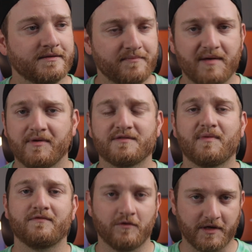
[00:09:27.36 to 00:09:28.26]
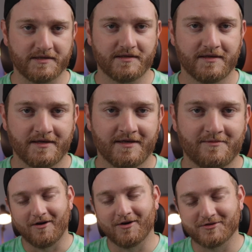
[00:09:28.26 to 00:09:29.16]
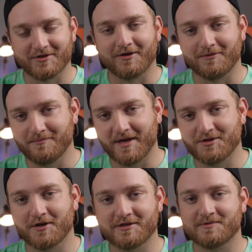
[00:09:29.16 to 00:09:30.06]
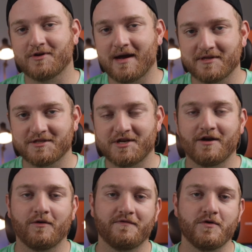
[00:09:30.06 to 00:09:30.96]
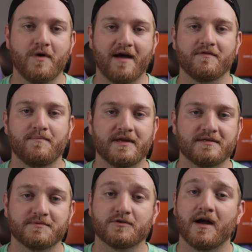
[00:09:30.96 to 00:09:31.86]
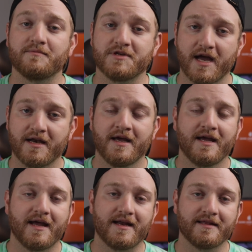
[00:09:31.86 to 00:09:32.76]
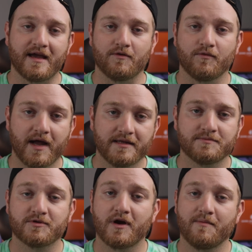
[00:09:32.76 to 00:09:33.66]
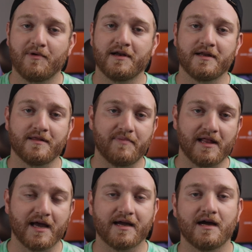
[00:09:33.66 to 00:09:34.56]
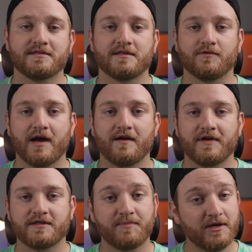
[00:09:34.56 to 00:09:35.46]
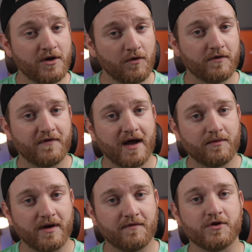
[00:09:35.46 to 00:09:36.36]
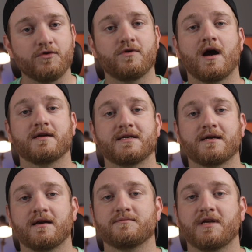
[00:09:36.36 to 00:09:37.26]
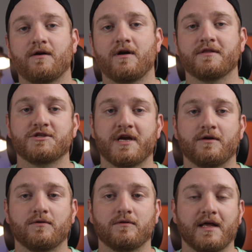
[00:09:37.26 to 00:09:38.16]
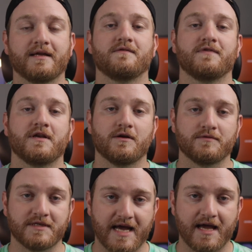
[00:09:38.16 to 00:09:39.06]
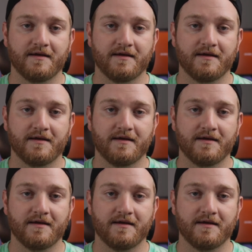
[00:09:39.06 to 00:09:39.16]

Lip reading: Maybe it's my voice. Also, make sure to subscribe to the channel if you haven't been subscribed yet, and hit that red subscribe button and the bell icon to the right of it to be notified whenever new content comes out on the channel like the video today.